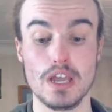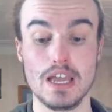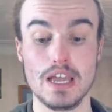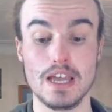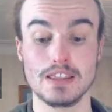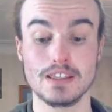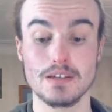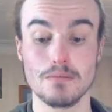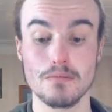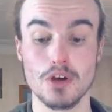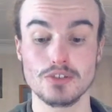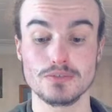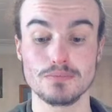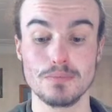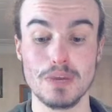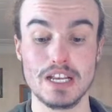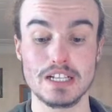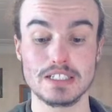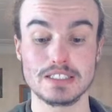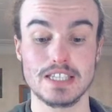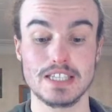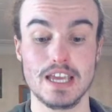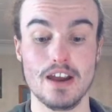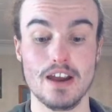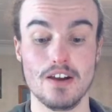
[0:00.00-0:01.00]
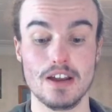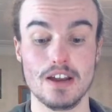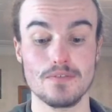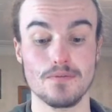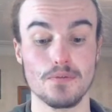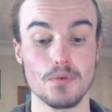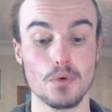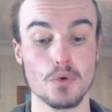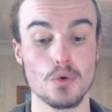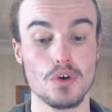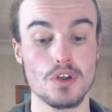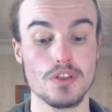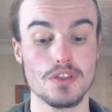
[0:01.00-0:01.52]
He had the most meters carried
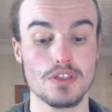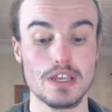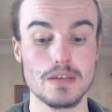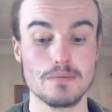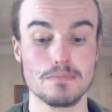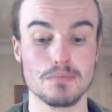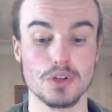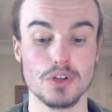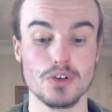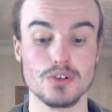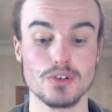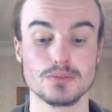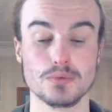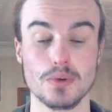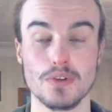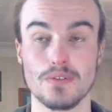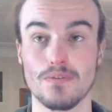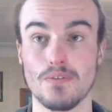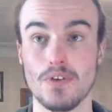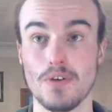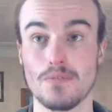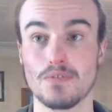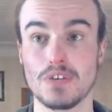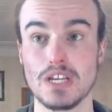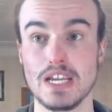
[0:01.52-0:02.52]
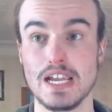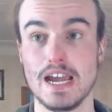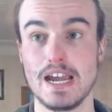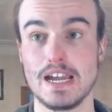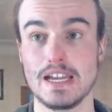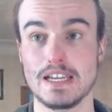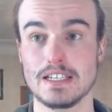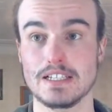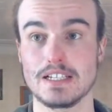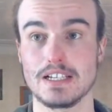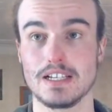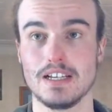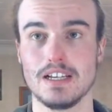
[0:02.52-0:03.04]
for the Blues with
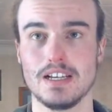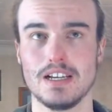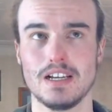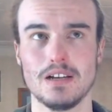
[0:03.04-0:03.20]
58.